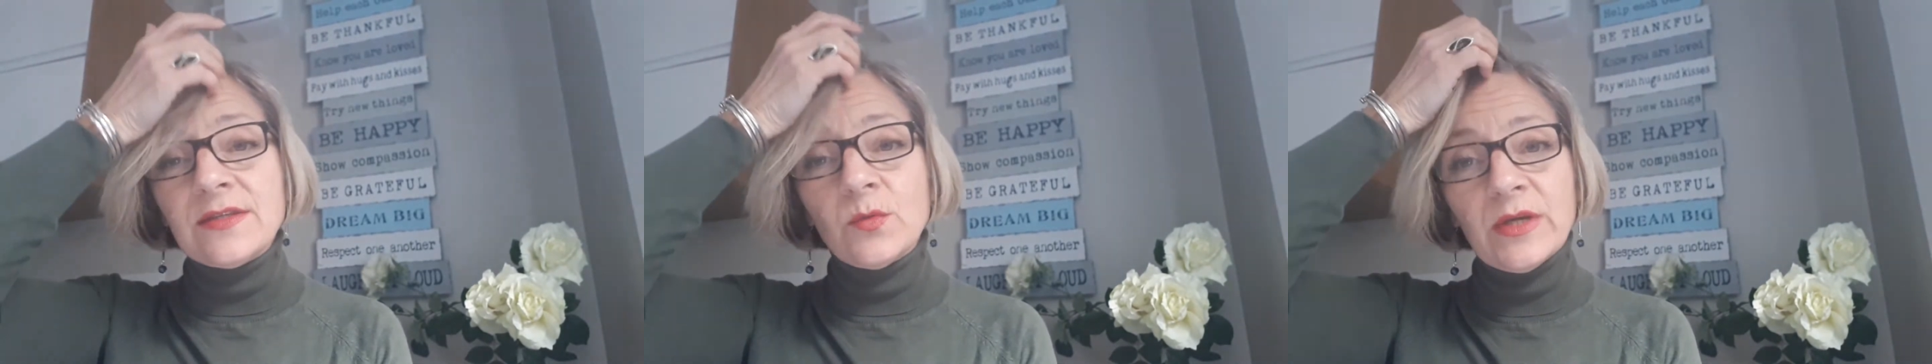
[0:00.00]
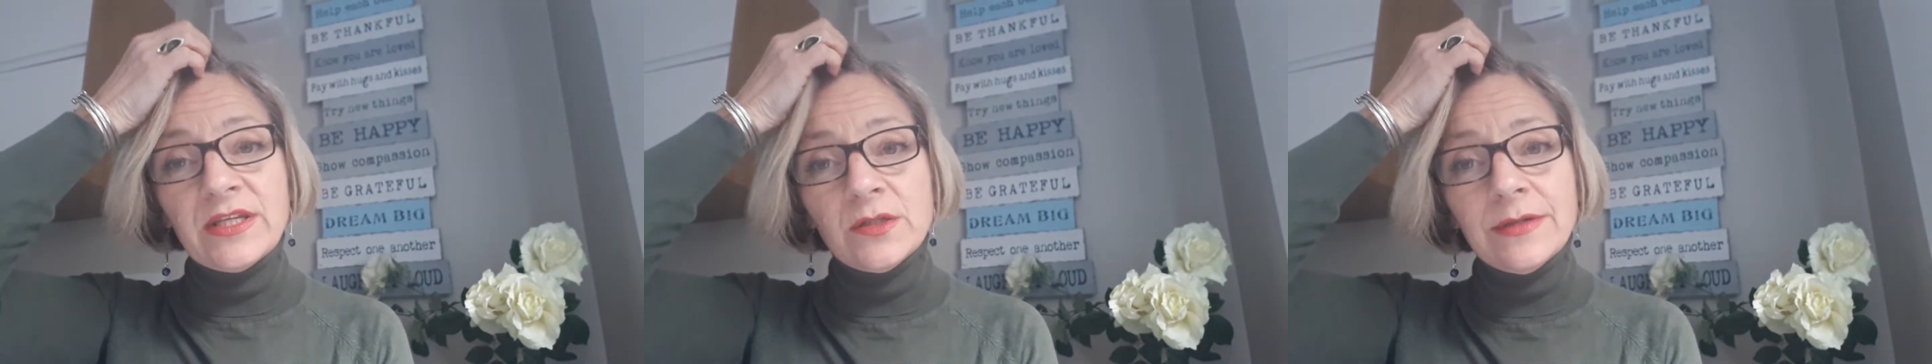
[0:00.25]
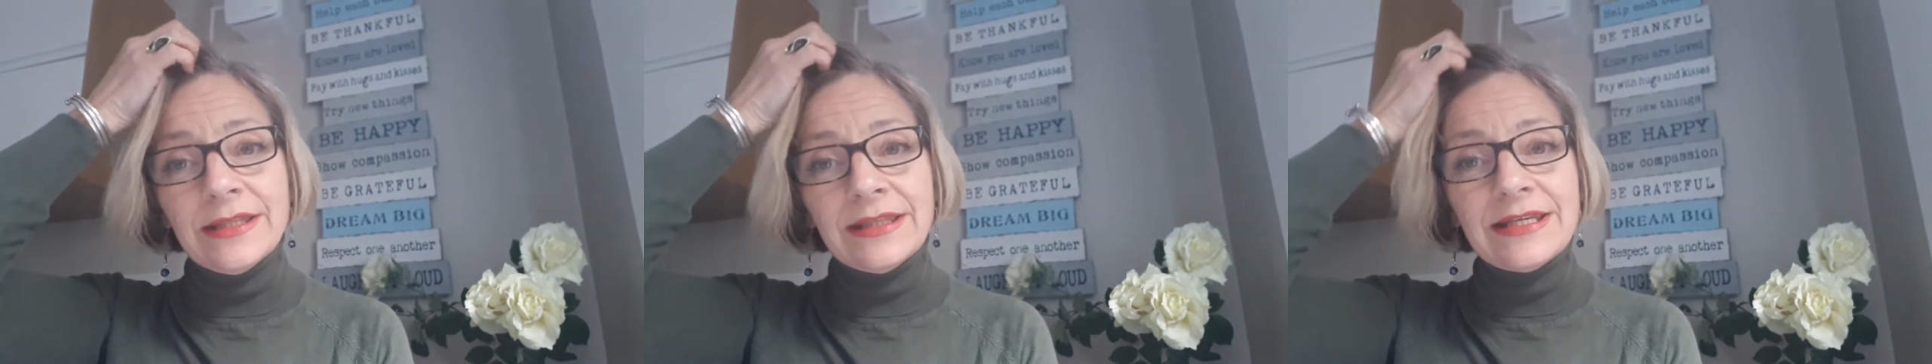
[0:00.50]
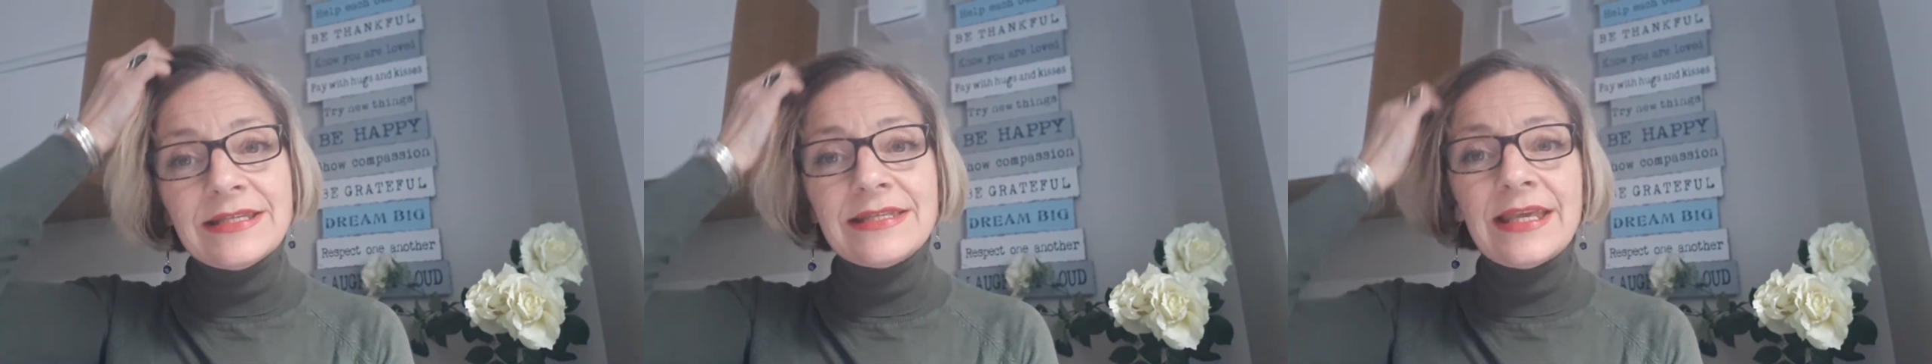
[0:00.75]
that we're doing
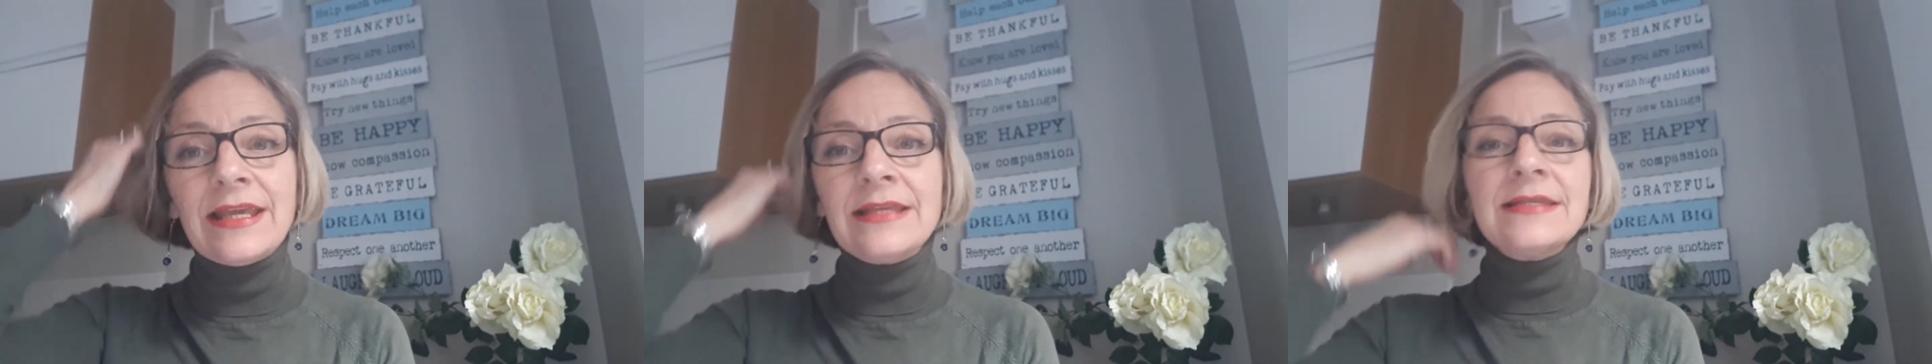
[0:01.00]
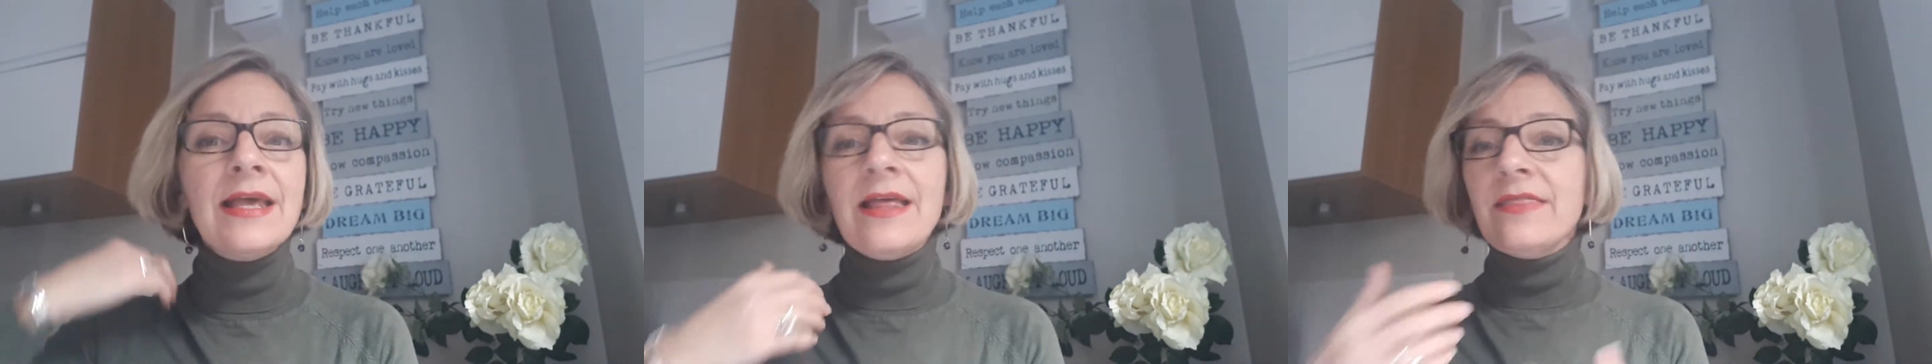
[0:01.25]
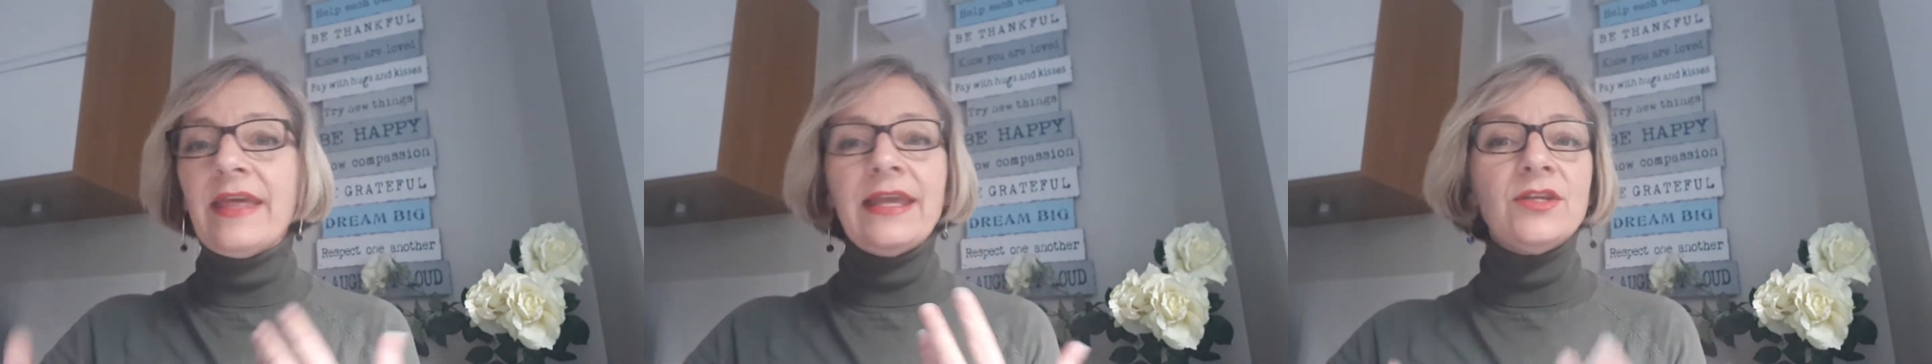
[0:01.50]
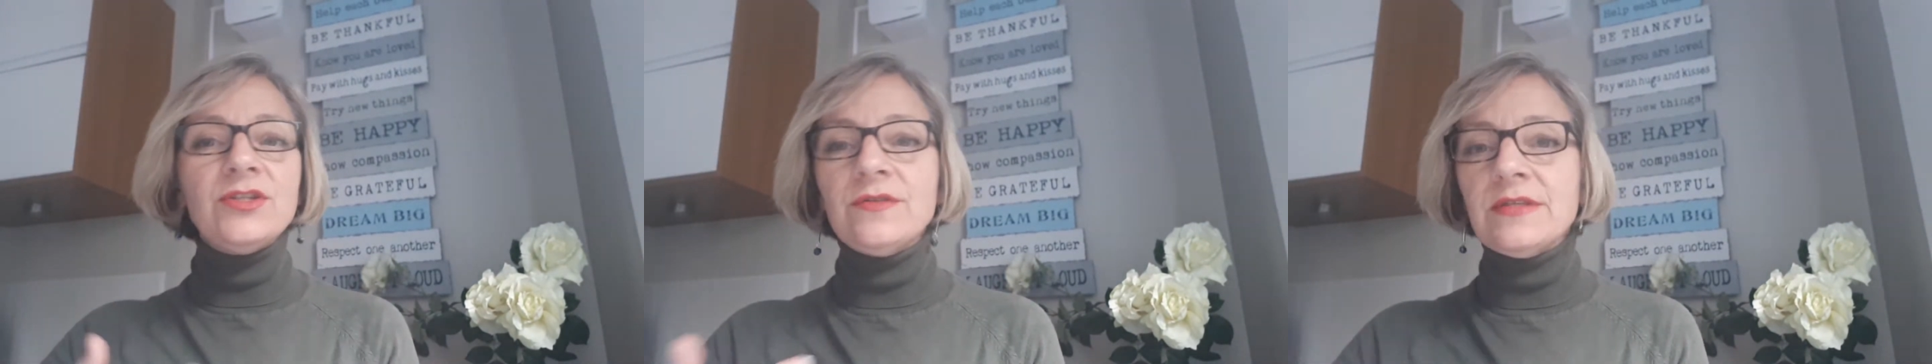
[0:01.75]
these things, they
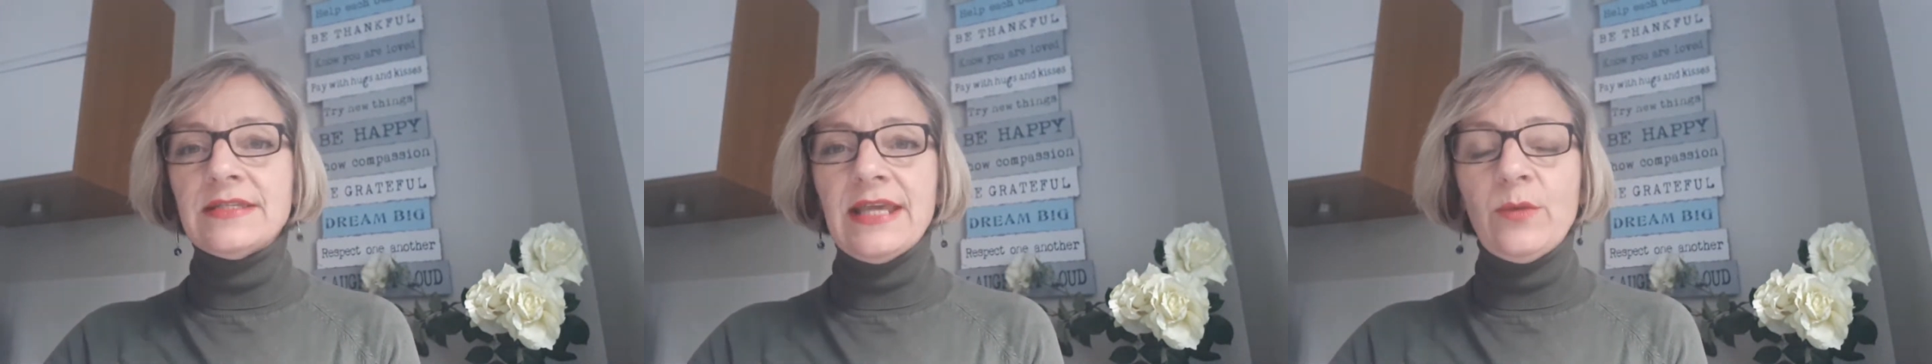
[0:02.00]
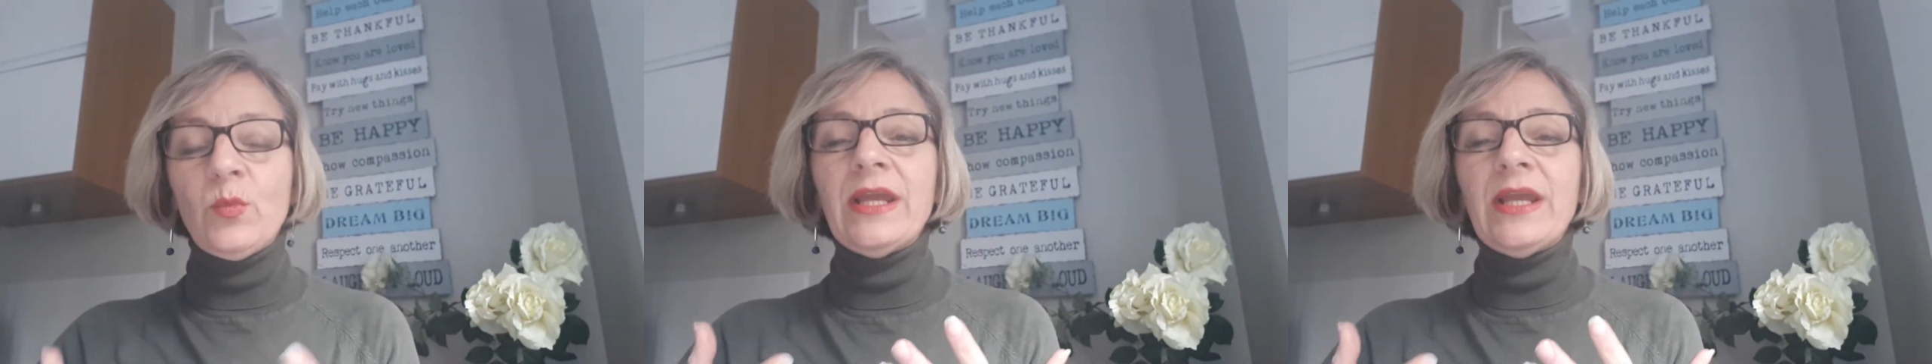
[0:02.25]
can do the same.